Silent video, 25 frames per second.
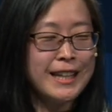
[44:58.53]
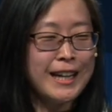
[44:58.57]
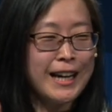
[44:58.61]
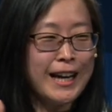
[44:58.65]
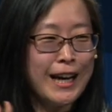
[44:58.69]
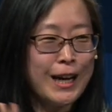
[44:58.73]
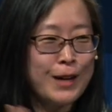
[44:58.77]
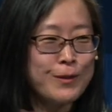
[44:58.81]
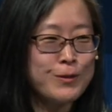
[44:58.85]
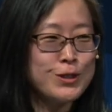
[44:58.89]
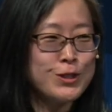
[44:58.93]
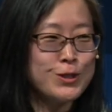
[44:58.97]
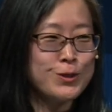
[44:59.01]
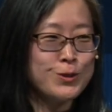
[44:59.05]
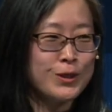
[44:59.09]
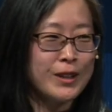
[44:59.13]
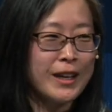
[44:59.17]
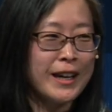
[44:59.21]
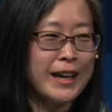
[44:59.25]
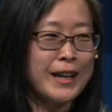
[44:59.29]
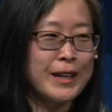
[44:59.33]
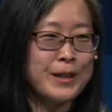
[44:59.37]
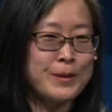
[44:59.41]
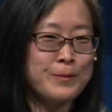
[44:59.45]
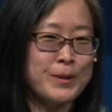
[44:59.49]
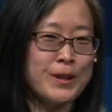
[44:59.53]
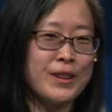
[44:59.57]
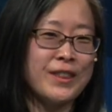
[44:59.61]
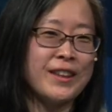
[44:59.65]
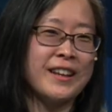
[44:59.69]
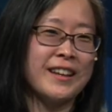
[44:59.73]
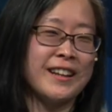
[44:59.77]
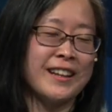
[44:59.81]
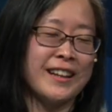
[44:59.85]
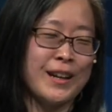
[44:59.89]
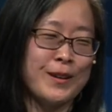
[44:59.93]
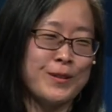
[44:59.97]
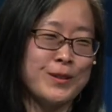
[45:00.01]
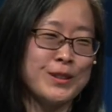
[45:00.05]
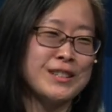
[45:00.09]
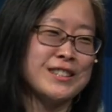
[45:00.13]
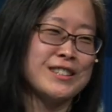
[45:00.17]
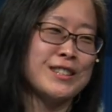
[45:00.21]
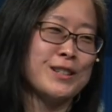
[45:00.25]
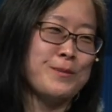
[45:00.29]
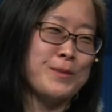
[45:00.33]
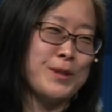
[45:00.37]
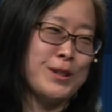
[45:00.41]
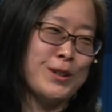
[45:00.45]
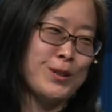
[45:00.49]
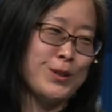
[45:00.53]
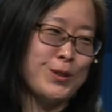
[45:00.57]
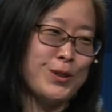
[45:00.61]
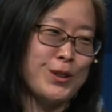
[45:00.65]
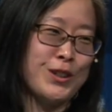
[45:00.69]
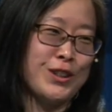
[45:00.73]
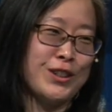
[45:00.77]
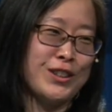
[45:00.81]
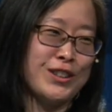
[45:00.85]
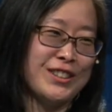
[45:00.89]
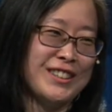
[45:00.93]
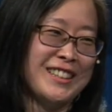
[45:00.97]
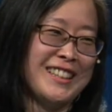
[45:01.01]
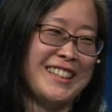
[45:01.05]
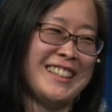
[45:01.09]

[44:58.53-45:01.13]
I would do that, but then I would still be a lawyer.